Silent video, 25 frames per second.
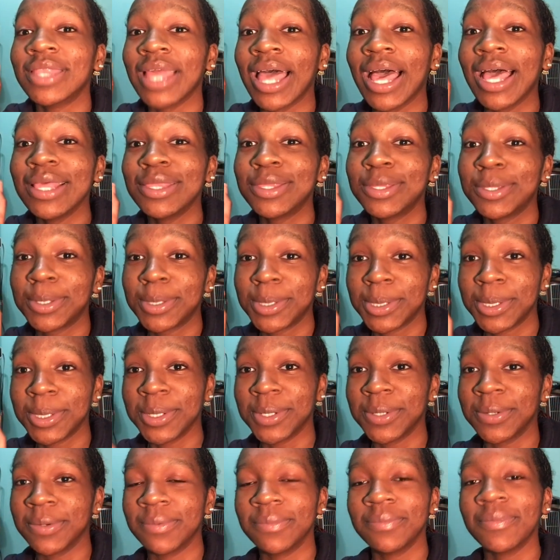That's
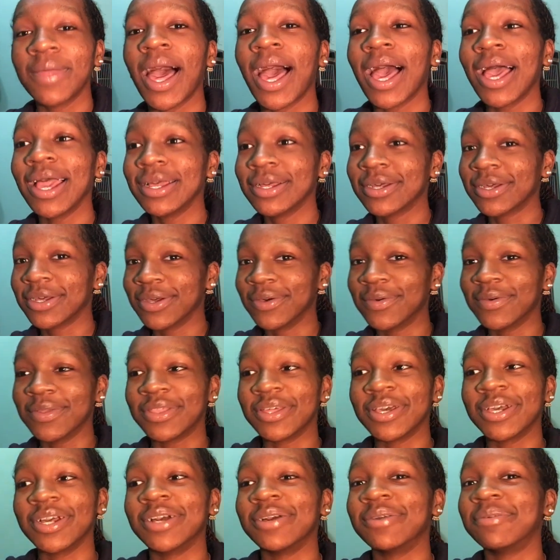true. I agree
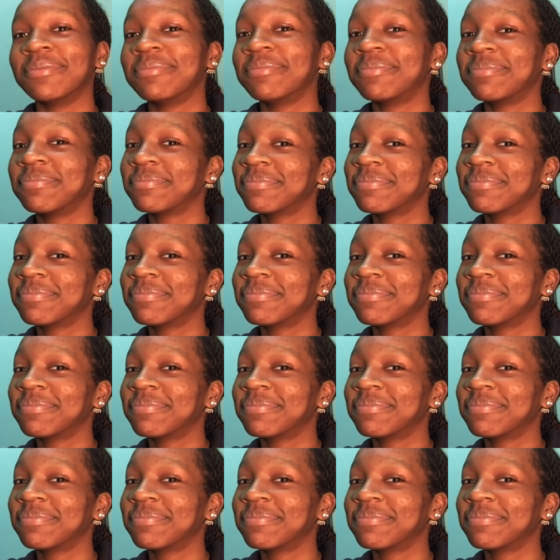with her.